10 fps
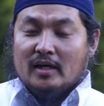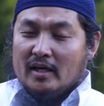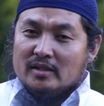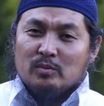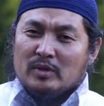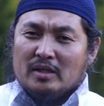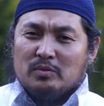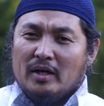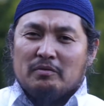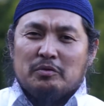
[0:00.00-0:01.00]
And sometimes
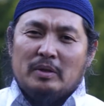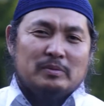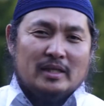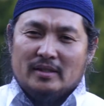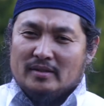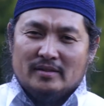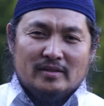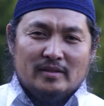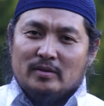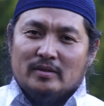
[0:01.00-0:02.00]
we have dreams that,
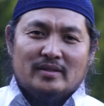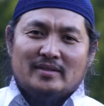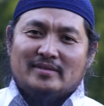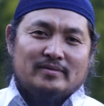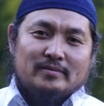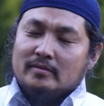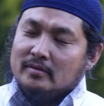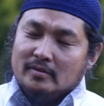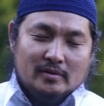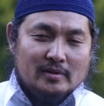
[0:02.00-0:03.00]
you
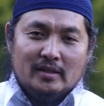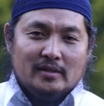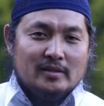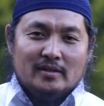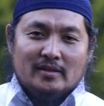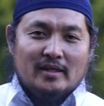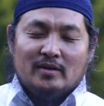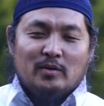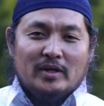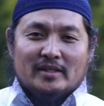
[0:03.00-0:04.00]
know, that
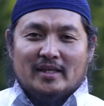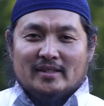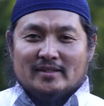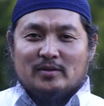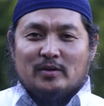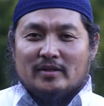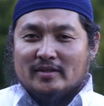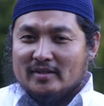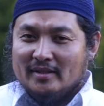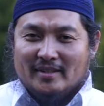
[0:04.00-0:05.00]
don't make sense,
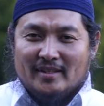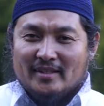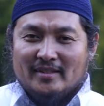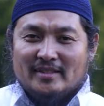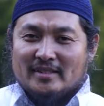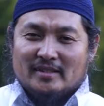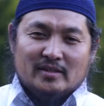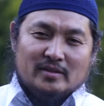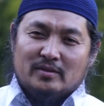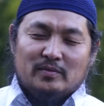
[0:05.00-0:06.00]
or they're just
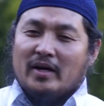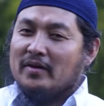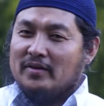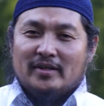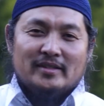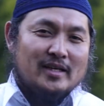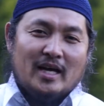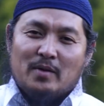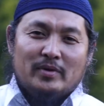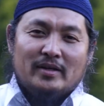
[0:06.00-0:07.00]
regular things that
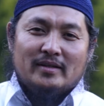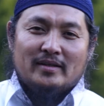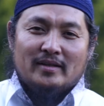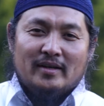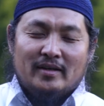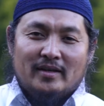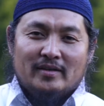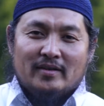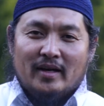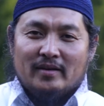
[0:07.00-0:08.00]
happen in
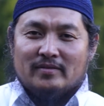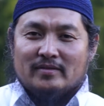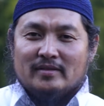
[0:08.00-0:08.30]
our life.